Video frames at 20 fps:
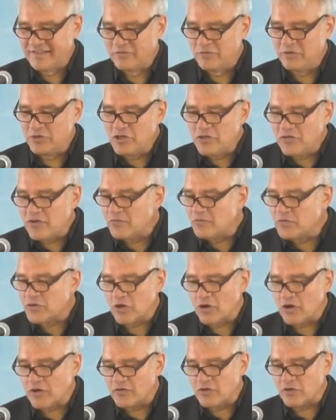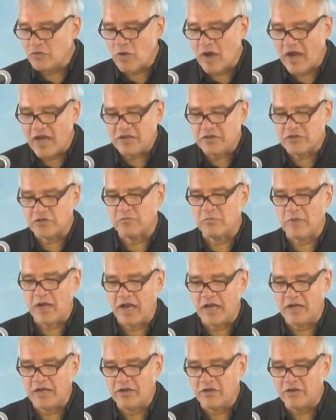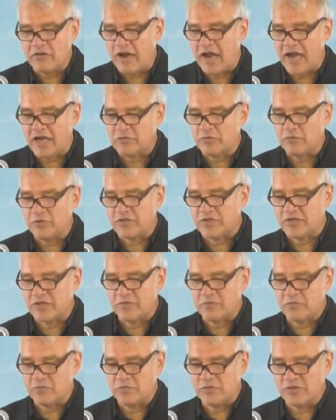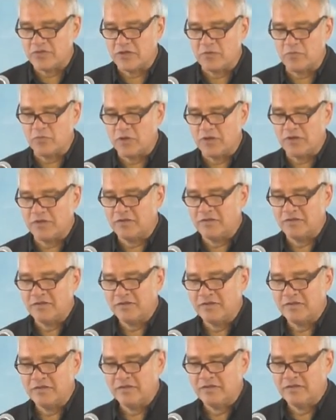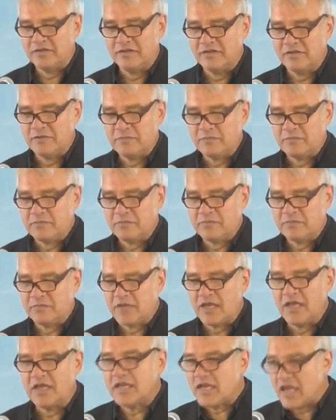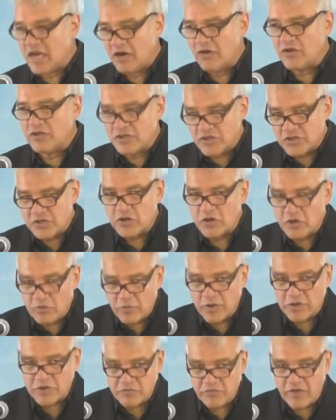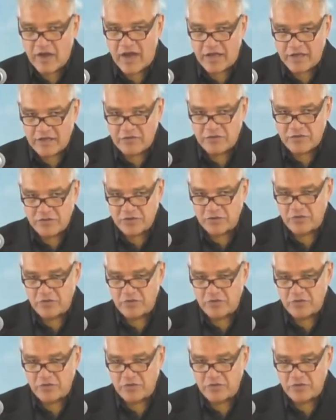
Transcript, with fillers: when you've observed a wiser man interact with someone, it carries so much value. And